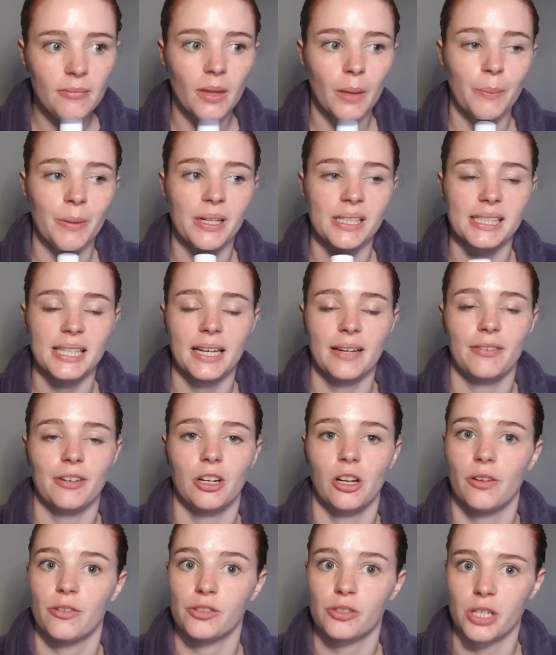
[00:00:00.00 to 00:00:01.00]
because I have a
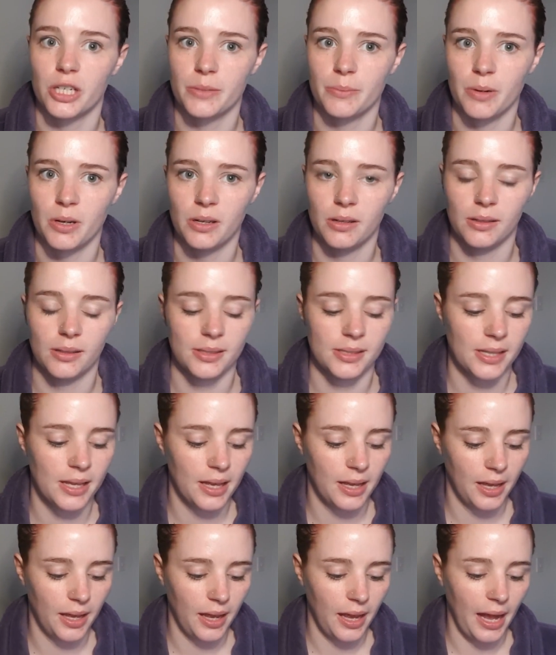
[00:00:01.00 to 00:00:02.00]
lot of stretch marks
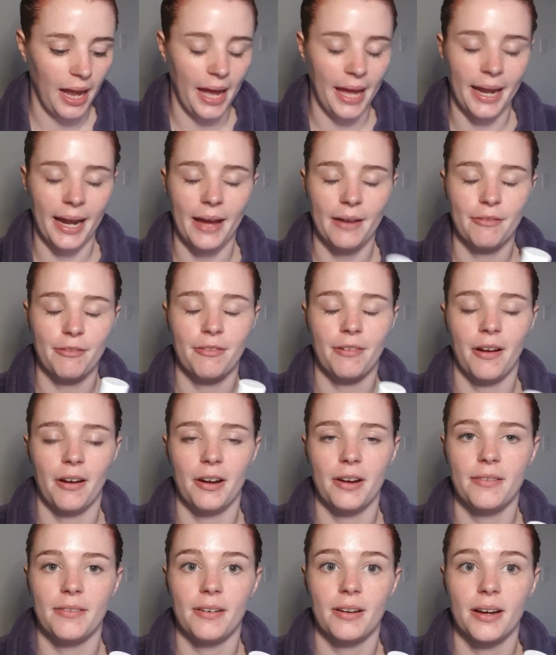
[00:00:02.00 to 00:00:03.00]
and I have
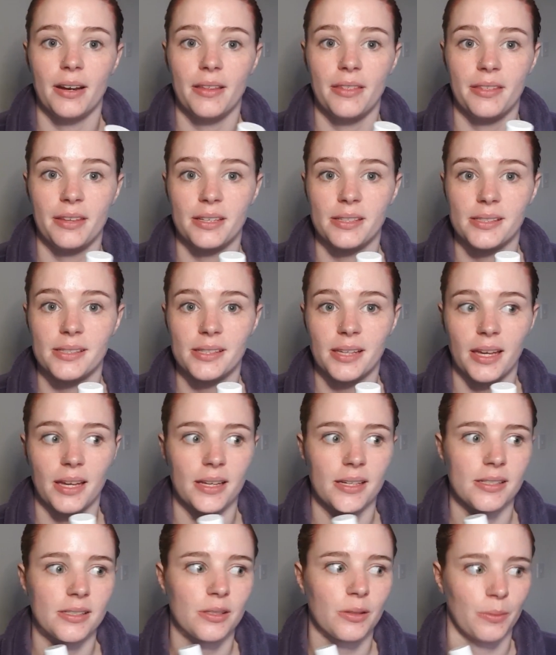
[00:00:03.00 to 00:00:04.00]
very thin
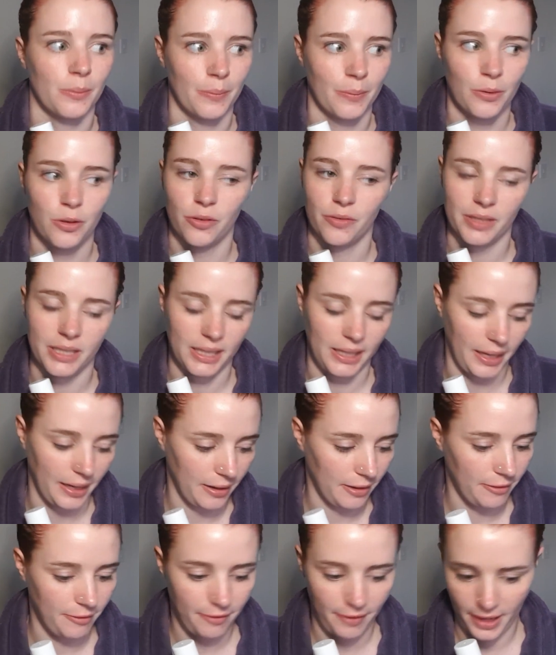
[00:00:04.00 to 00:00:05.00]
skin, so I'm covered in like
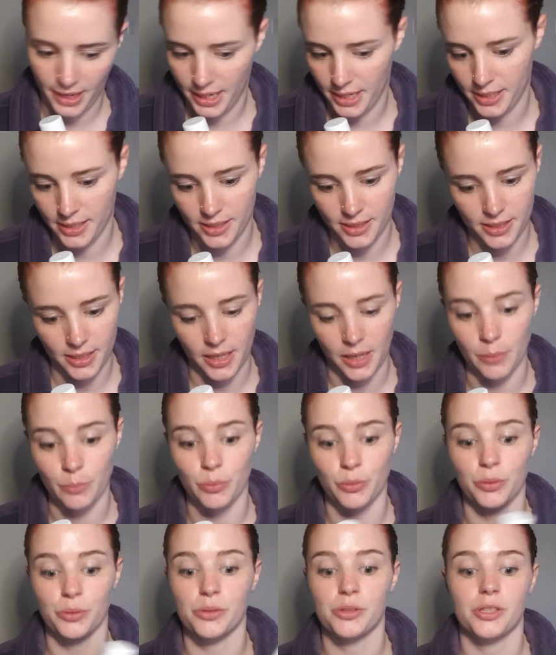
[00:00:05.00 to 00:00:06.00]
veins and I
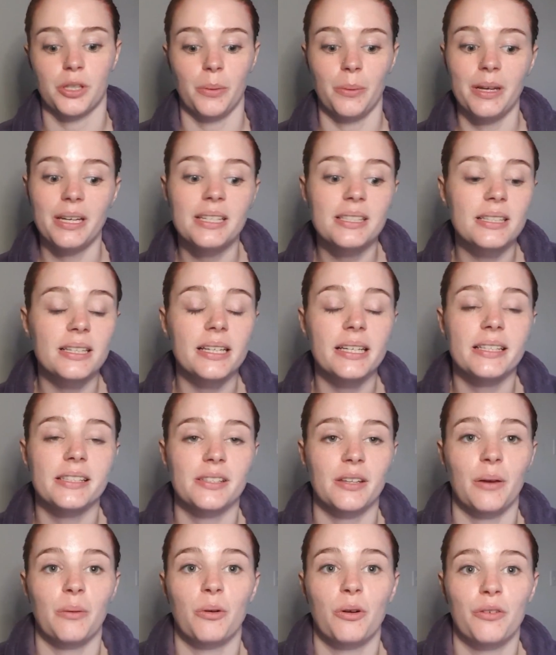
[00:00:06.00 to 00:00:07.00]
bruise so easily, so
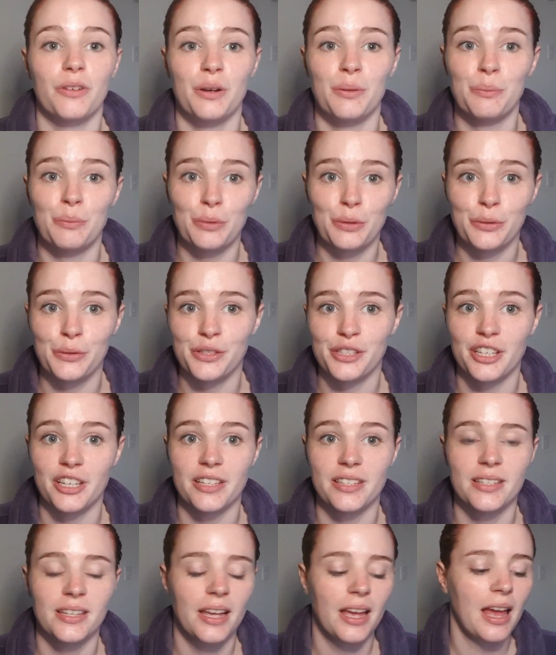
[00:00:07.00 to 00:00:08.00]
I'm covered in bruises.